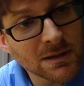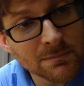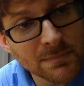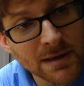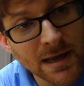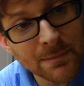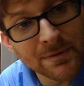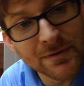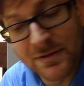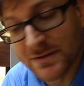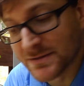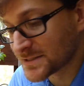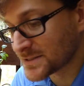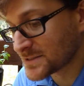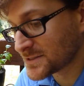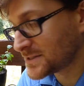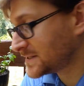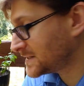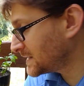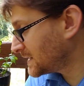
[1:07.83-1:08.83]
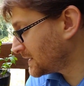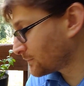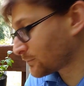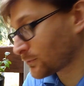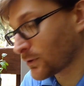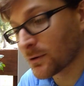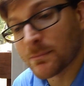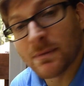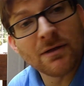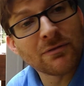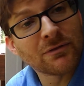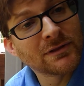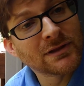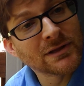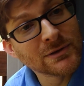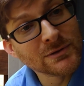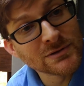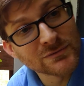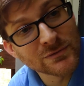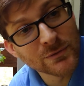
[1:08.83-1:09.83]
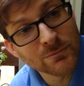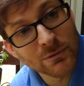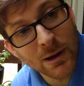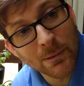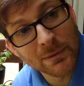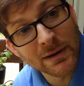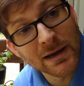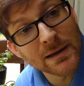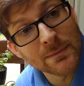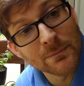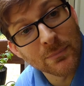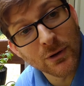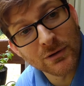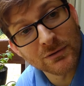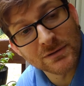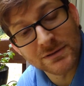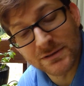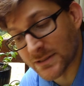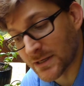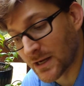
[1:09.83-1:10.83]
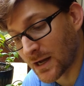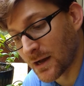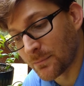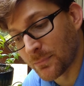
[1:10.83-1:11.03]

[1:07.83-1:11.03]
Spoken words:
Maybe this is the wrong method to use for propagating parsley.